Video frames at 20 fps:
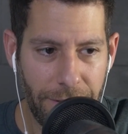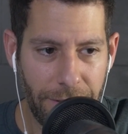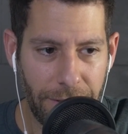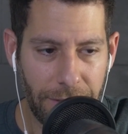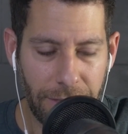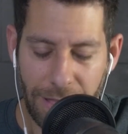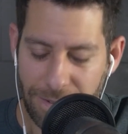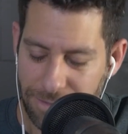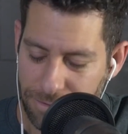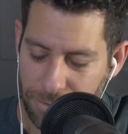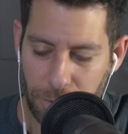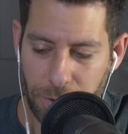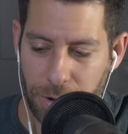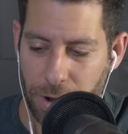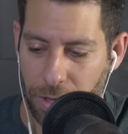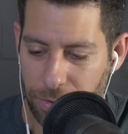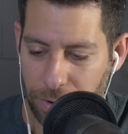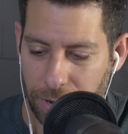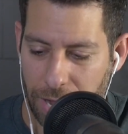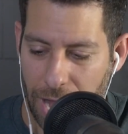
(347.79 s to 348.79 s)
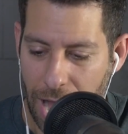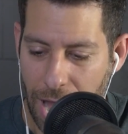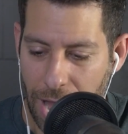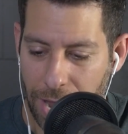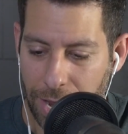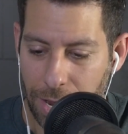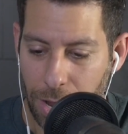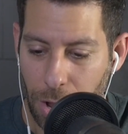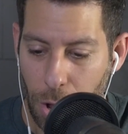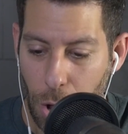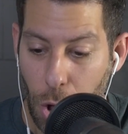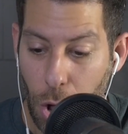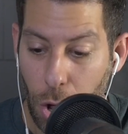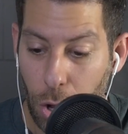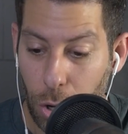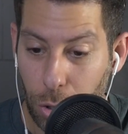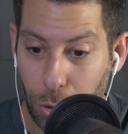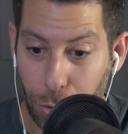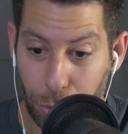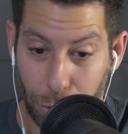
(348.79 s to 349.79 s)
left for another guy.
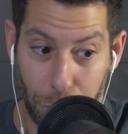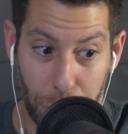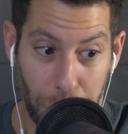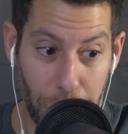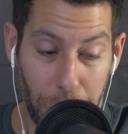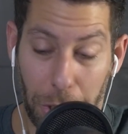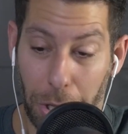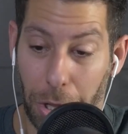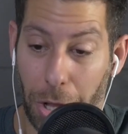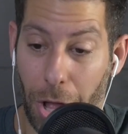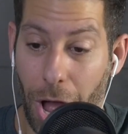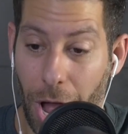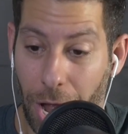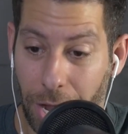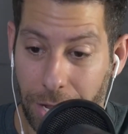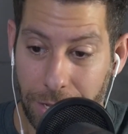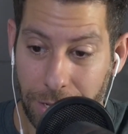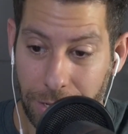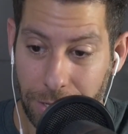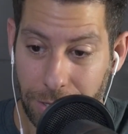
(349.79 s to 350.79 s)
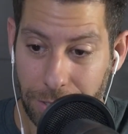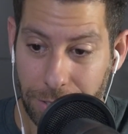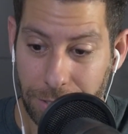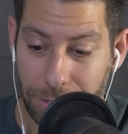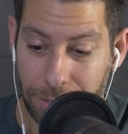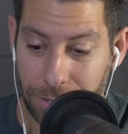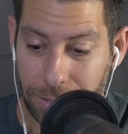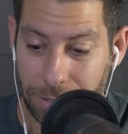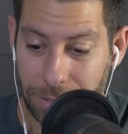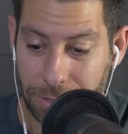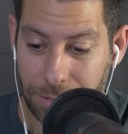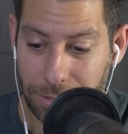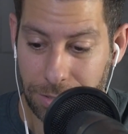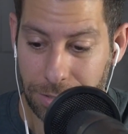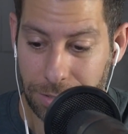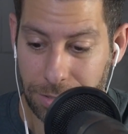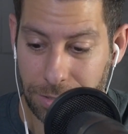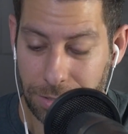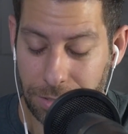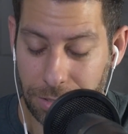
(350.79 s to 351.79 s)
Good luck.
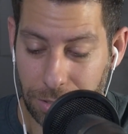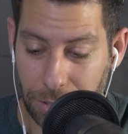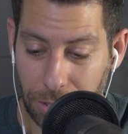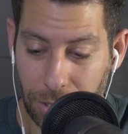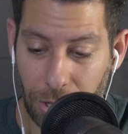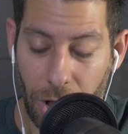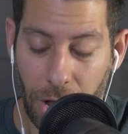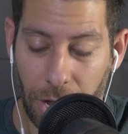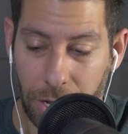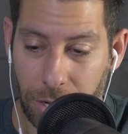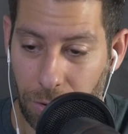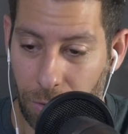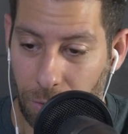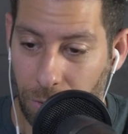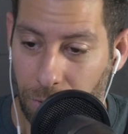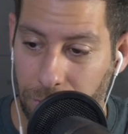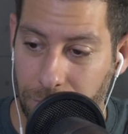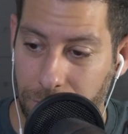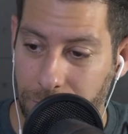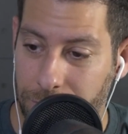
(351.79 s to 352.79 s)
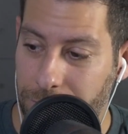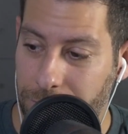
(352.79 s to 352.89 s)
Good luck, girl.